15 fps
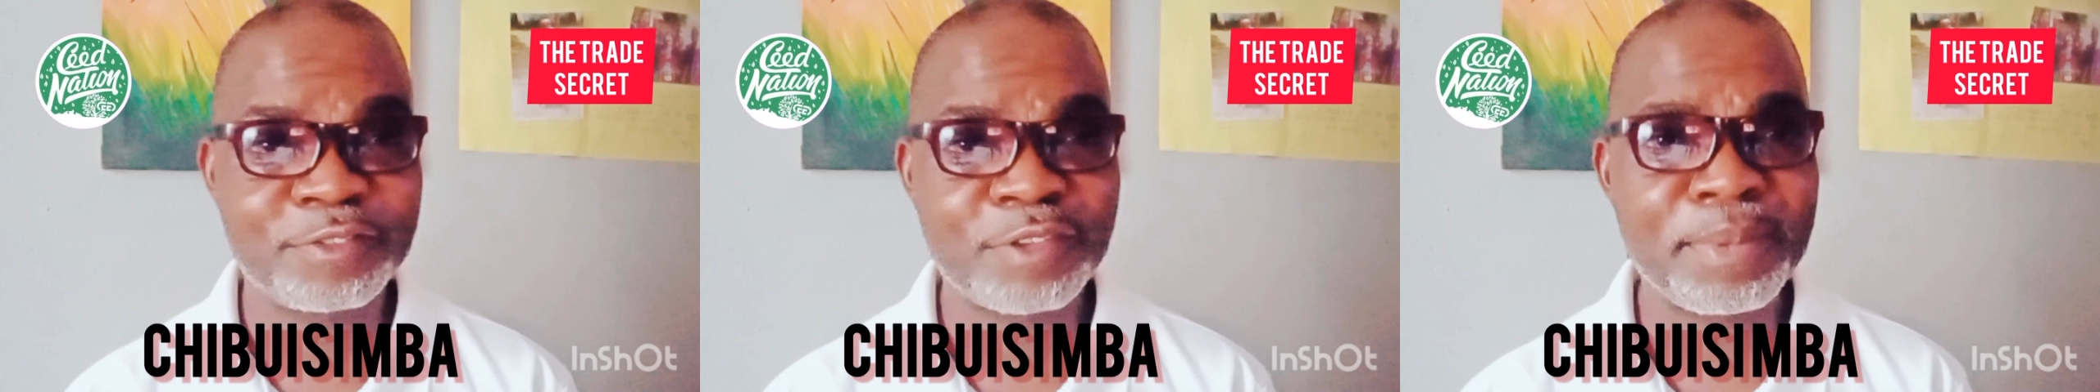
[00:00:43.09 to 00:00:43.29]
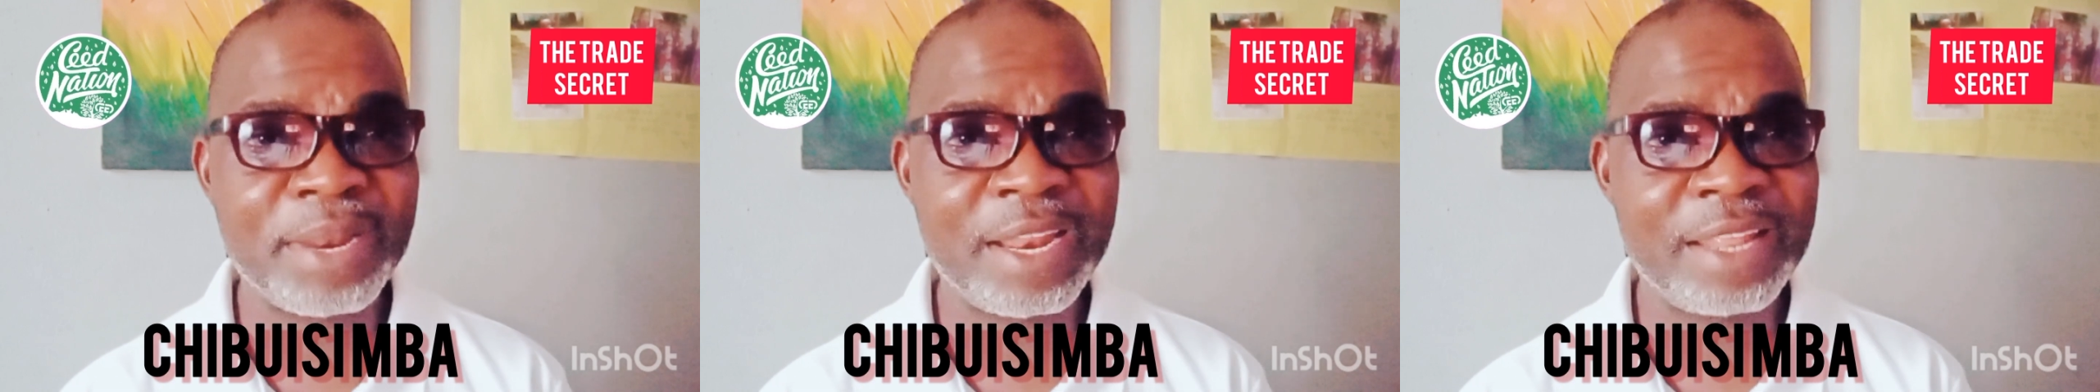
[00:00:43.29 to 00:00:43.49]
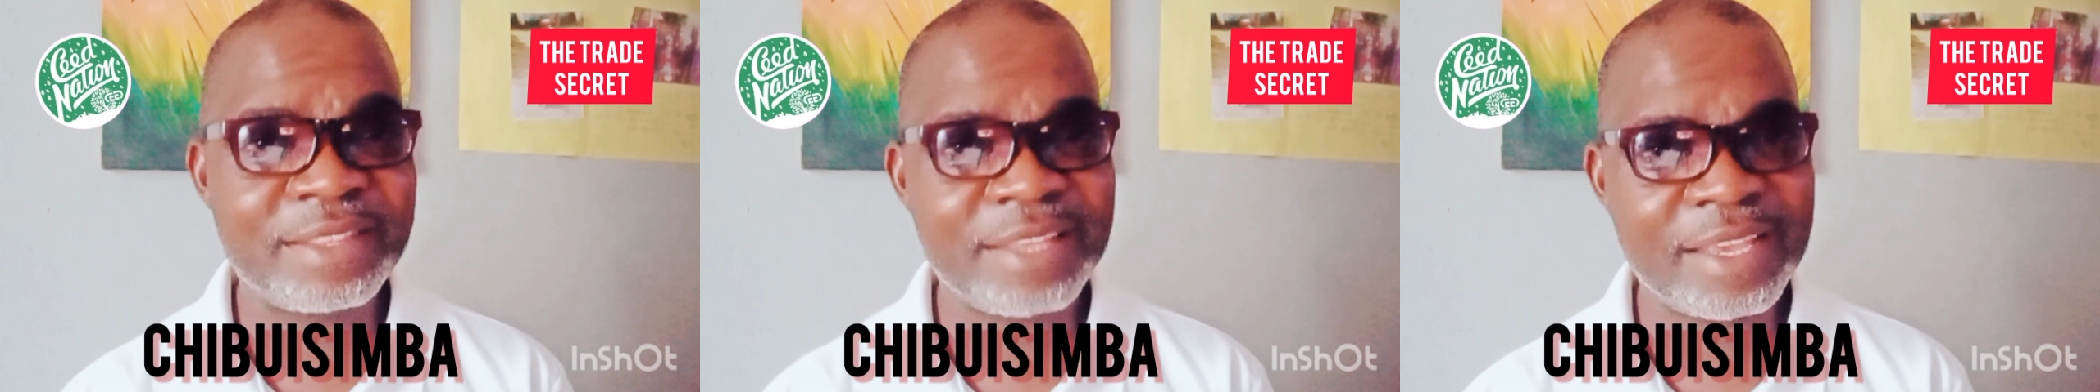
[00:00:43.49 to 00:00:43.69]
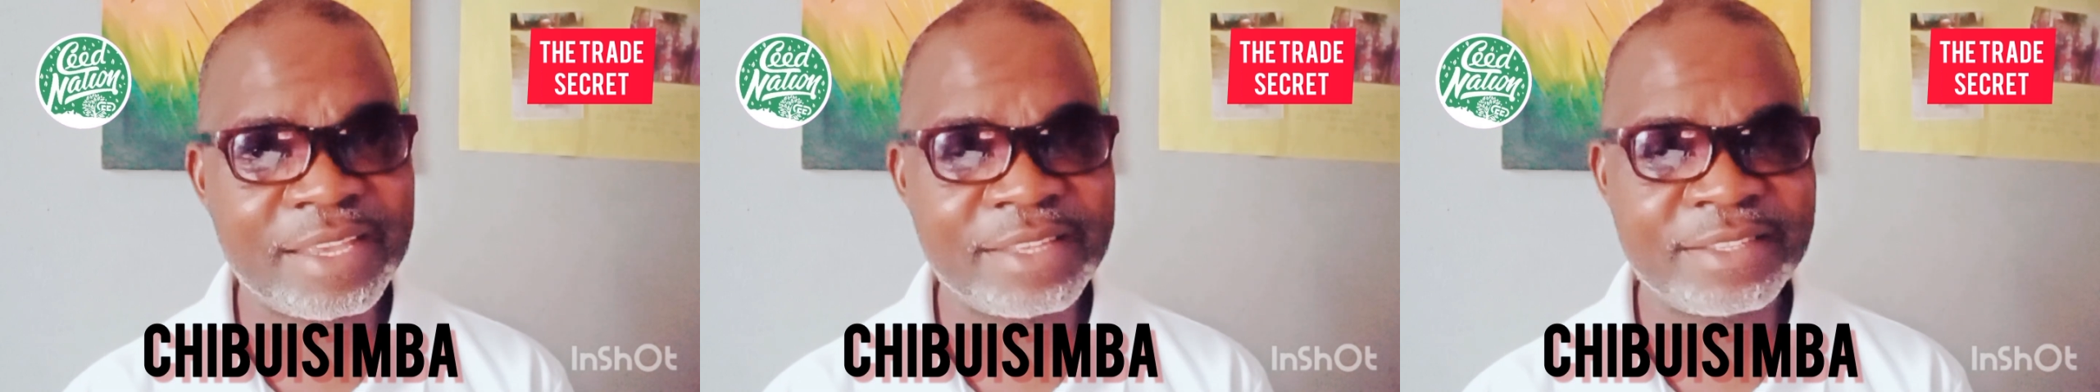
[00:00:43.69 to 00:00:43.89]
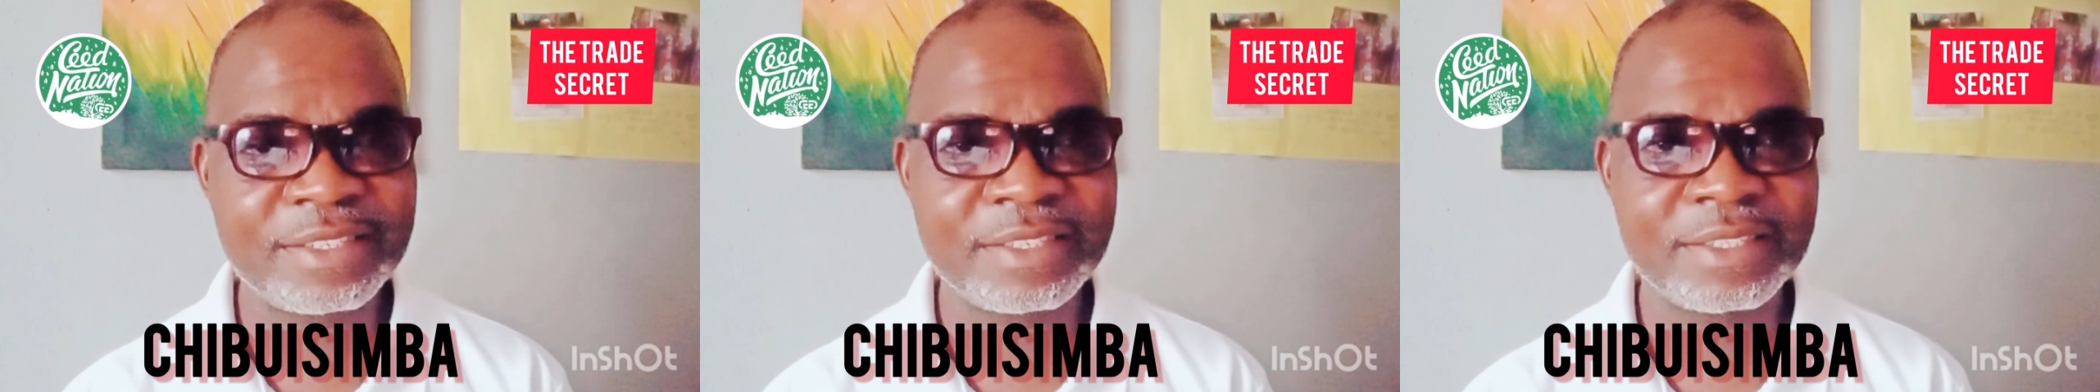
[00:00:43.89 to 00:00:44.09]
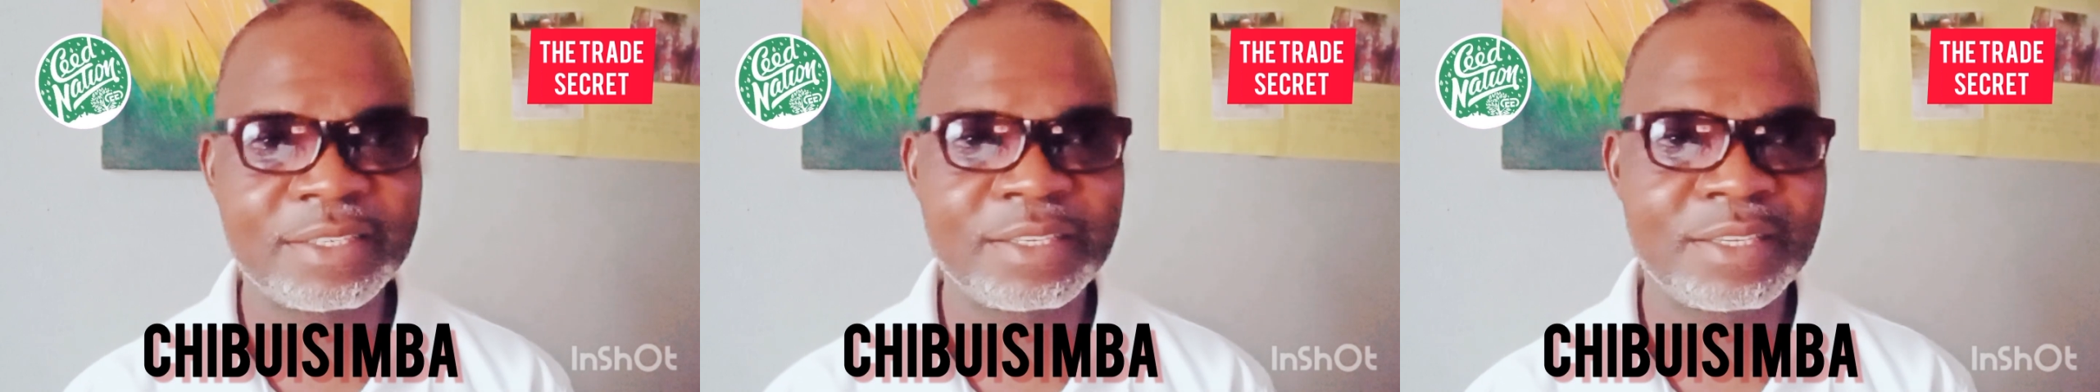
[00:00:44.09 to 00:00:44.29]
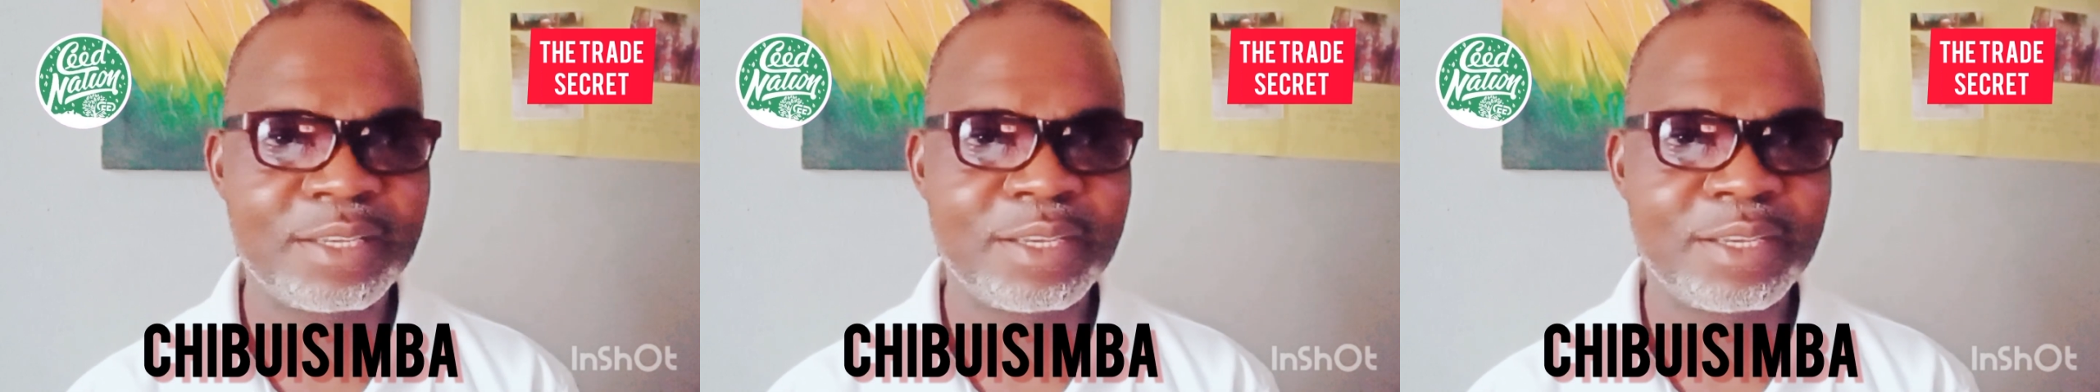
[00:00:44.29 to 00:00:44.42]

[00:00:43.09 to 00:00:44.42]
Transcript: so many things.